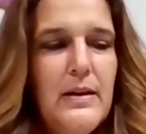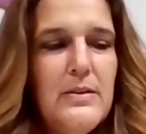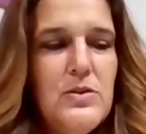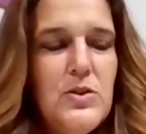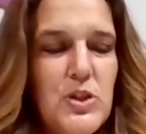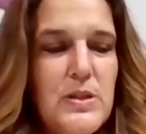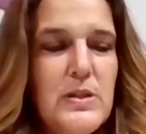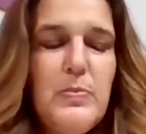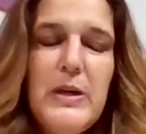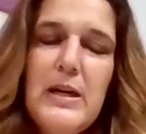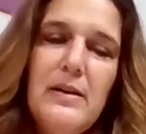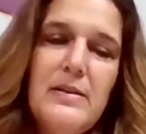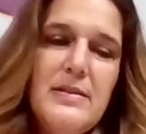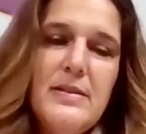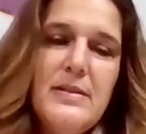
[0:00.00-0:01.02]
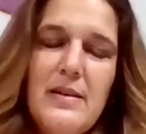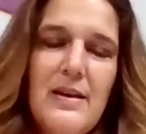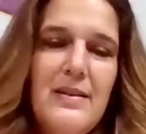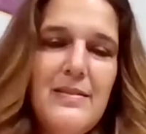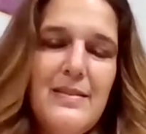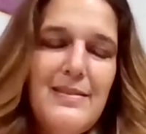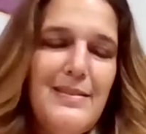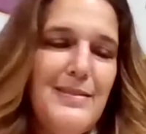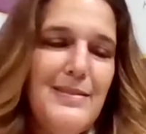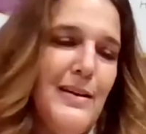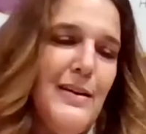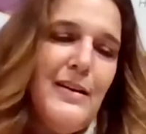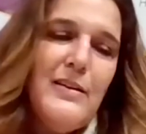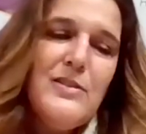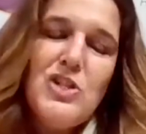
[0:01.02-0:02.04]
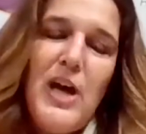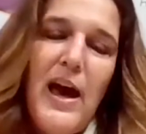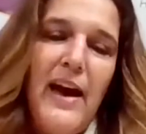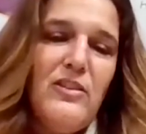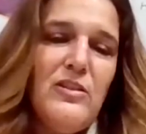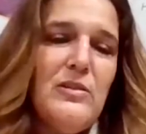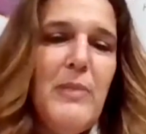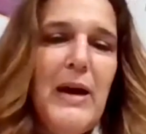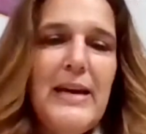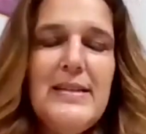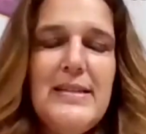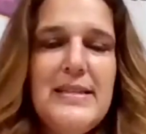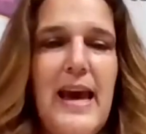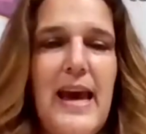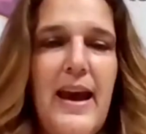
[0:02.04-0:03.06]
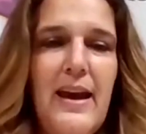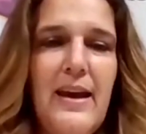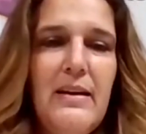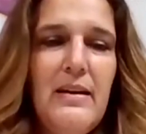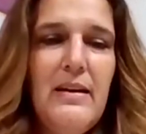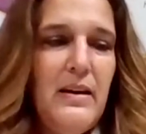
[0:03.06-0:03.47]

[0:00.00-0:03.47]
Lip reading: just because a child might say